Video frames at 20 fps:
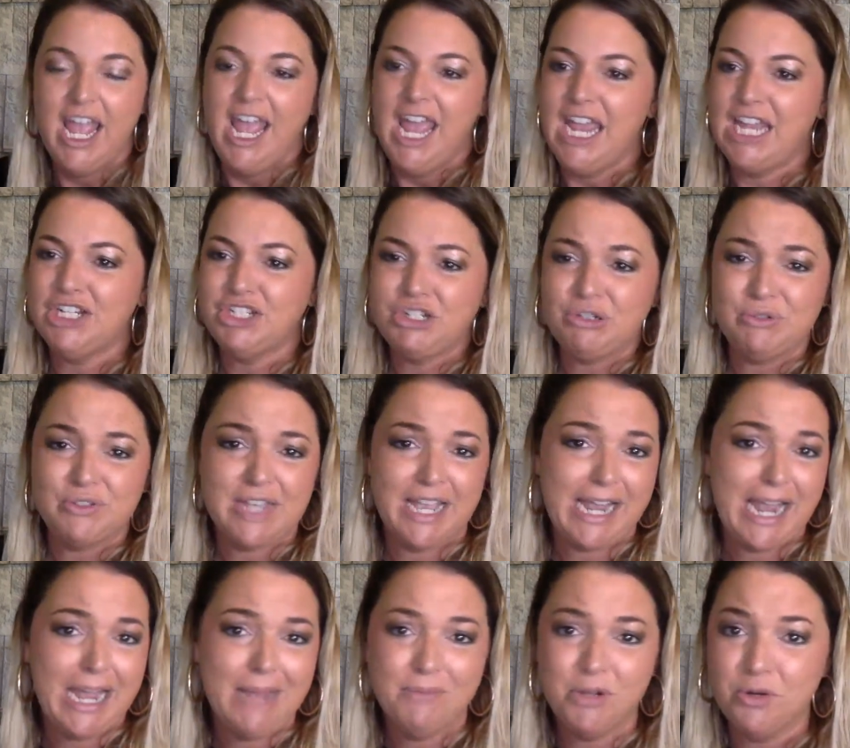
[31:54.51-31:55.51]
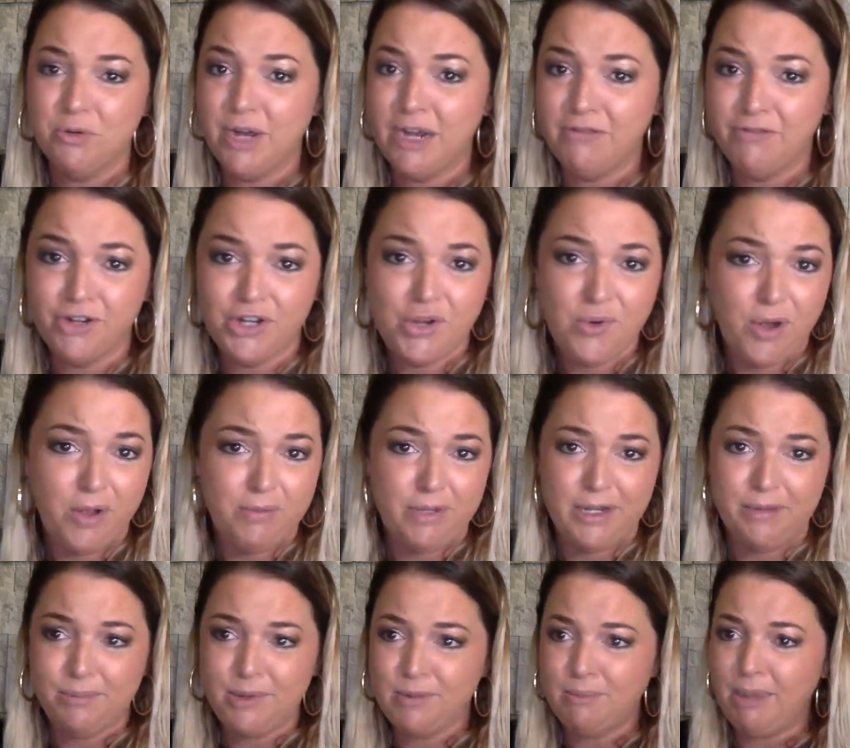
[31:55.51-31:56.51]
And she was like, I'm whoever you want me to
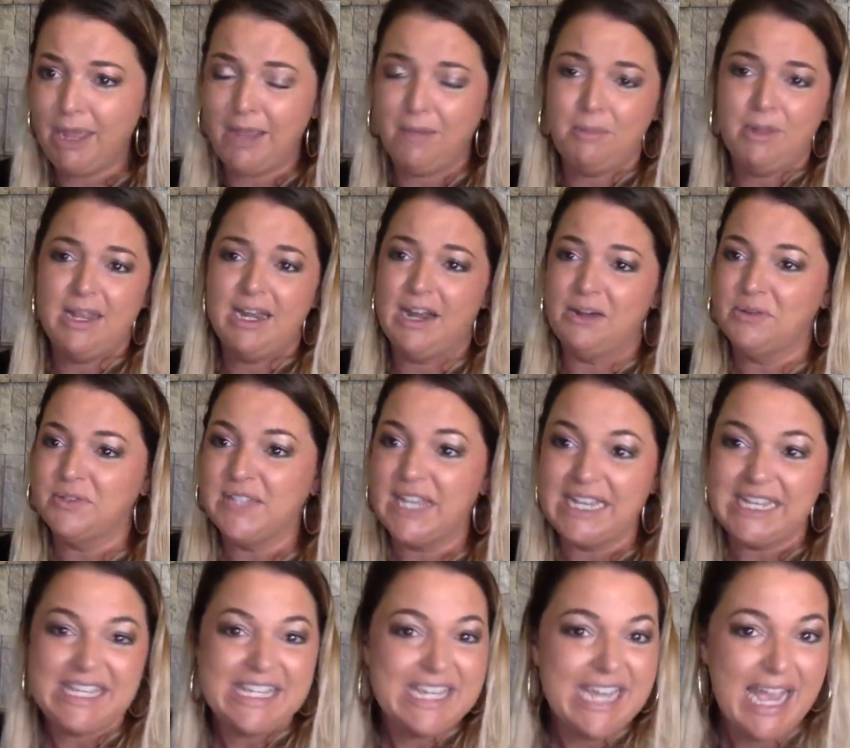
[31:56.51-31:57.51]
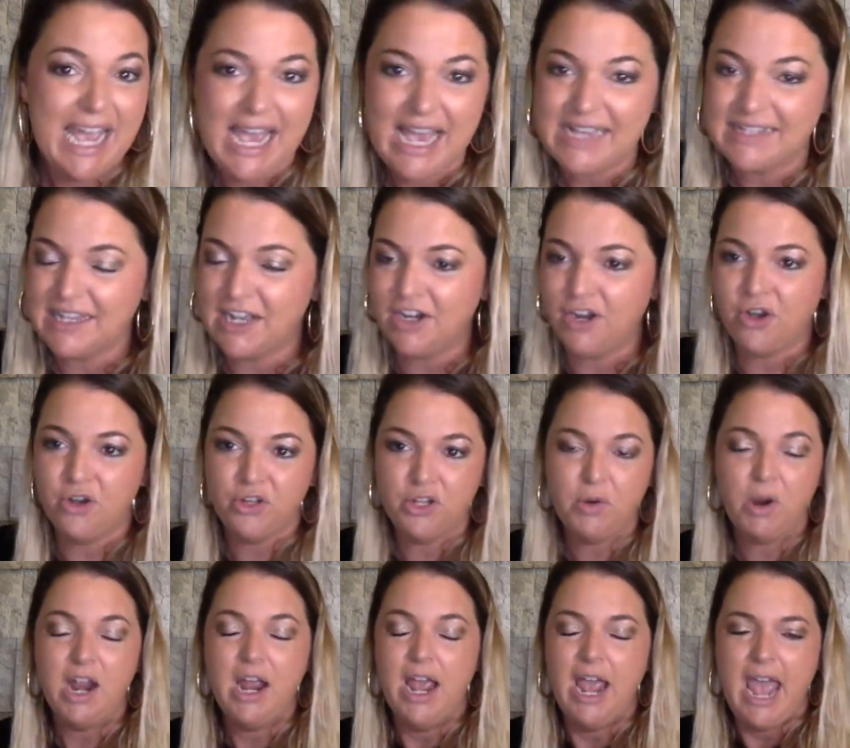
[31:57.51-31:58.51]
be, baby. And I was like, yes, I know who you
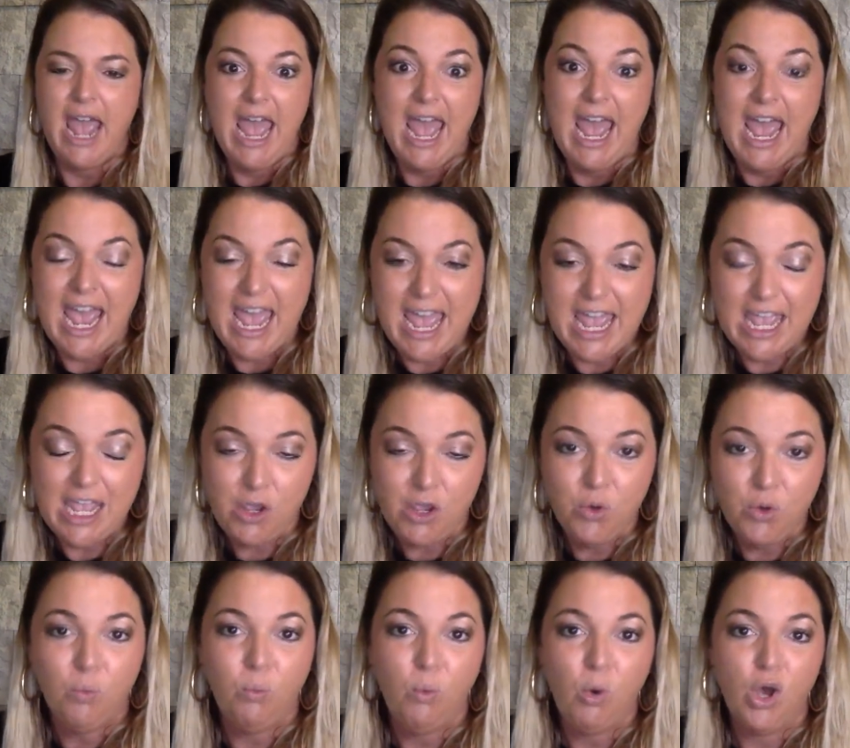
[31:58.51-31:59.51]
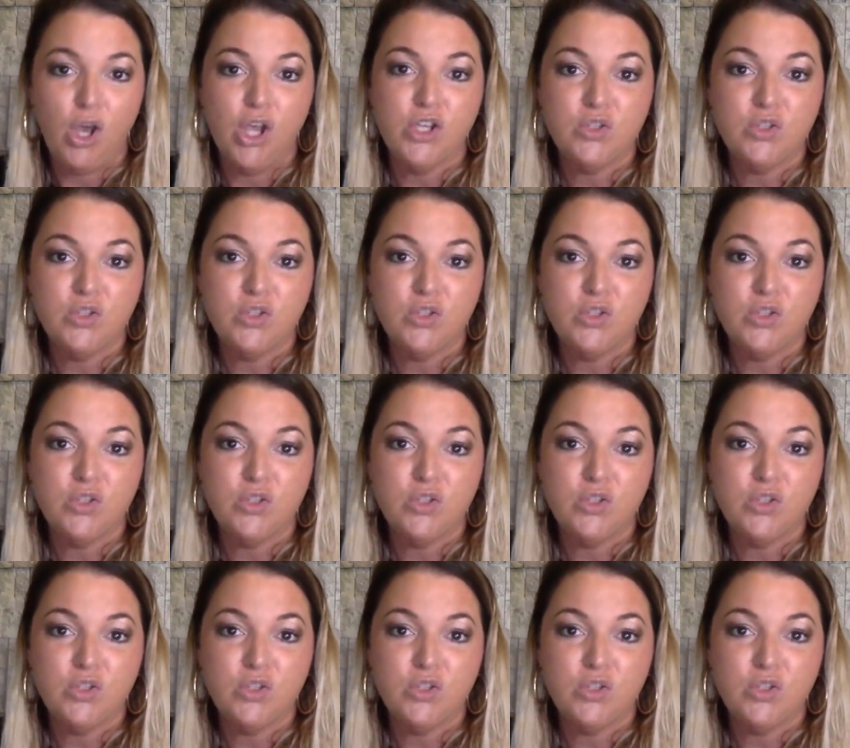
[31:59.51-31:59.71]
are. It was